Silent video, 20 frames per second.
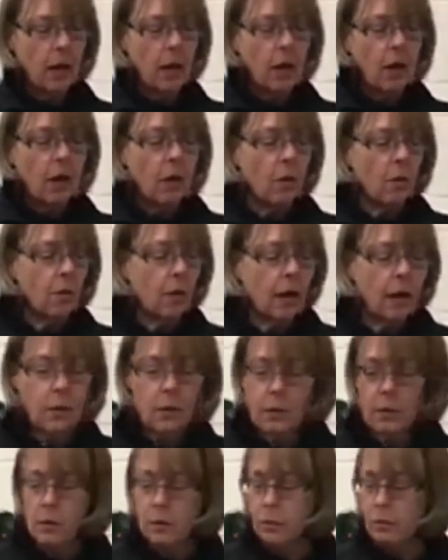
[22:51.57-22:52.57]
So
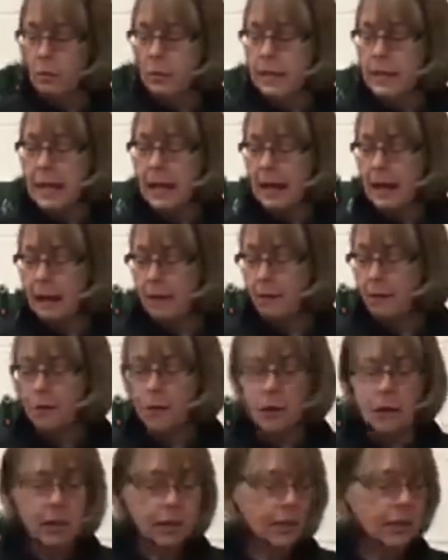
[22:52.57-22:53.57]
although
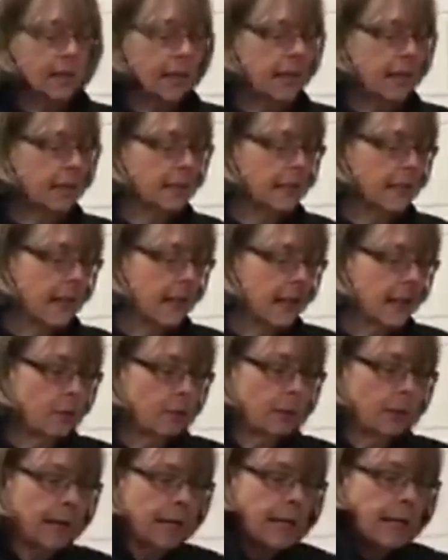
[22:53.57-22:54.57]
we have
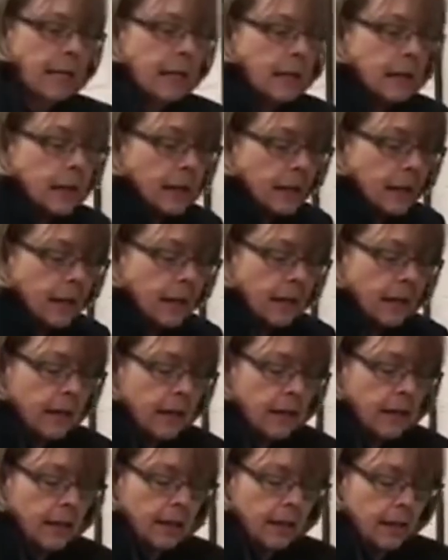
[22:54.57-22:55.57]
just had
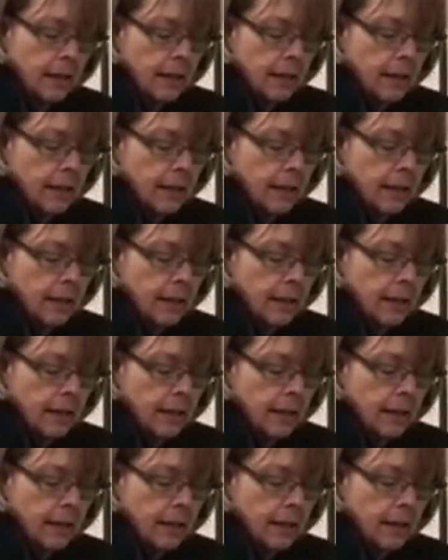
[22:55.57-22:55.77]
Halloween,